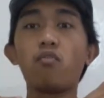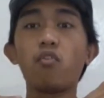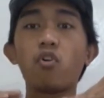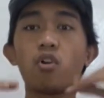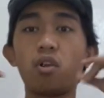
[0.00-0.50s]

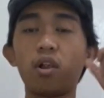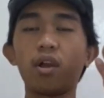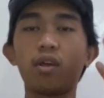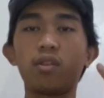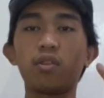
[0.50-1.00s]
4,
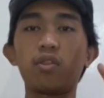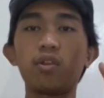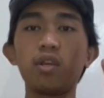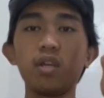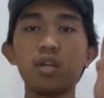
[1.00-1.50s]
and
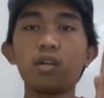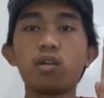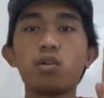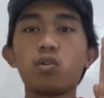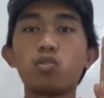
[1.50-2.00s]
3,
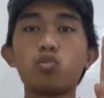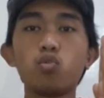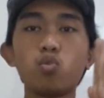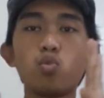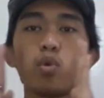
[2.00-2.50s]

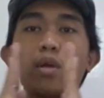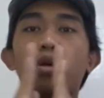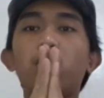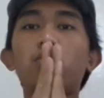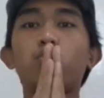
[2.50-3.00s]
2,
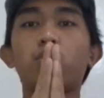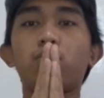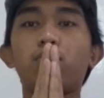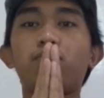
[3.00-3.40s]
and 1.